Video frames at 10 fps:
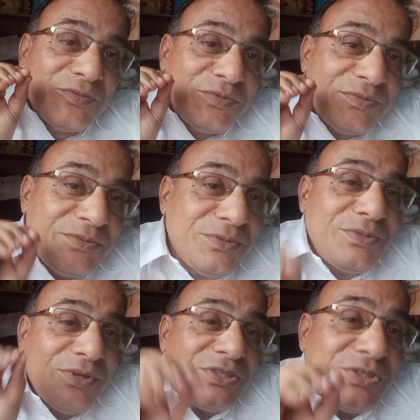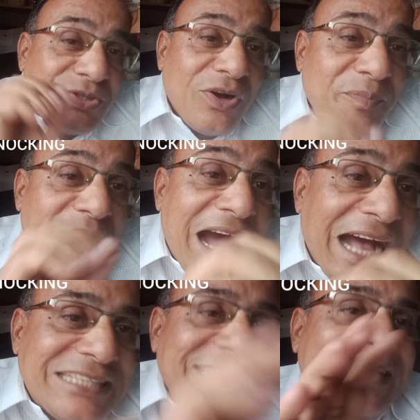you don't stop
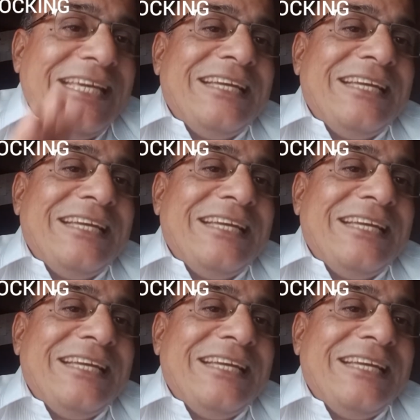asking.